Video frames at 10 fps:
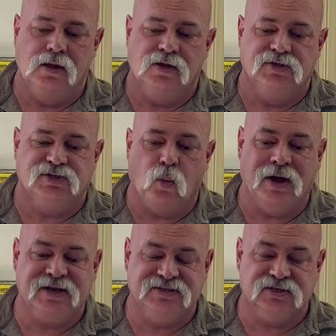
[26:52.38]
So
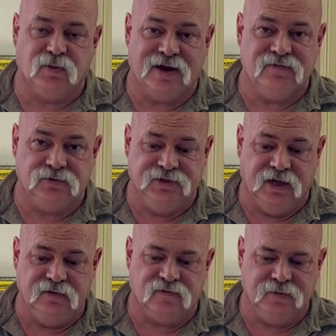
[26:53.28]
what has this rifle
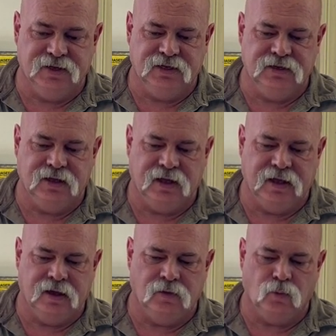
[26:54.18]
done for me,
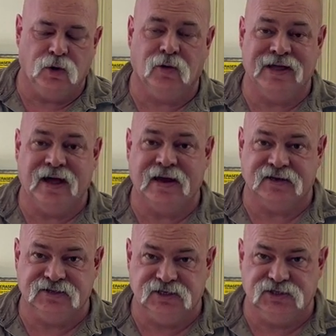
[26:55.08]
and what do I got out
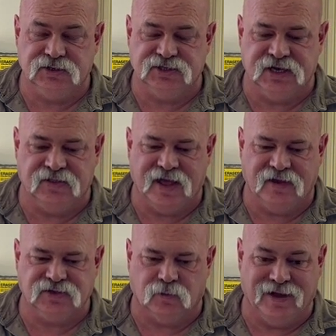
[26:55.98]
of 6 years and
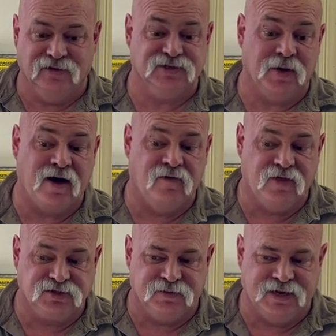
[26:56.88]
8,000 rounds, and how have
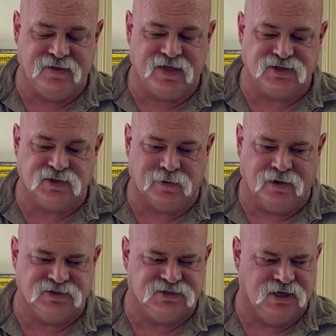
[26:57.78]
those been 8,000
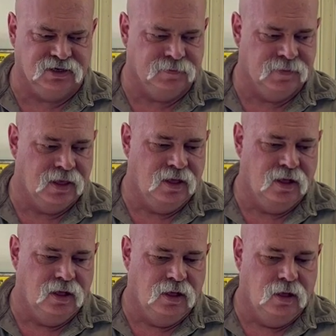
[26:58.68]
rounds done?
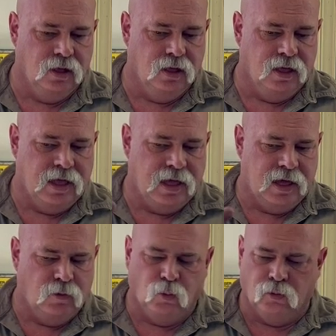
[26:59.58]

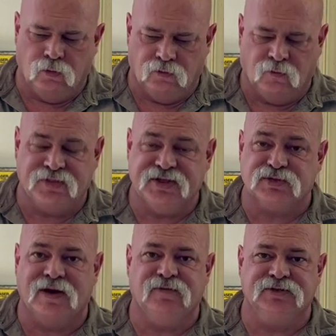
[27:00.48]
And what this
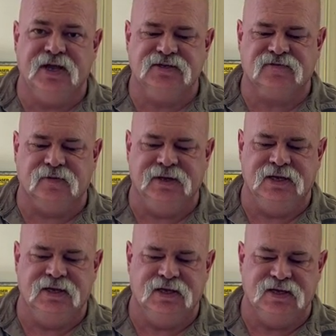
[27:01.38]
rifle does for
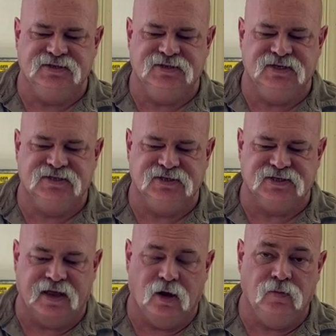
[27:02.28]
me is this is
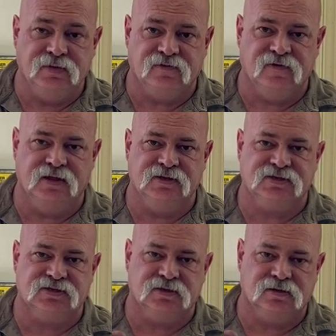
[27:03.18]
a home
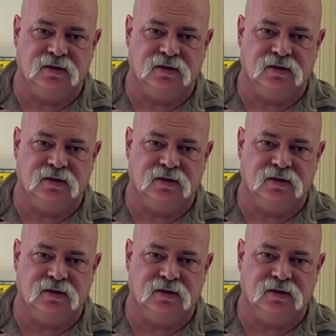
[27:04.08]
defense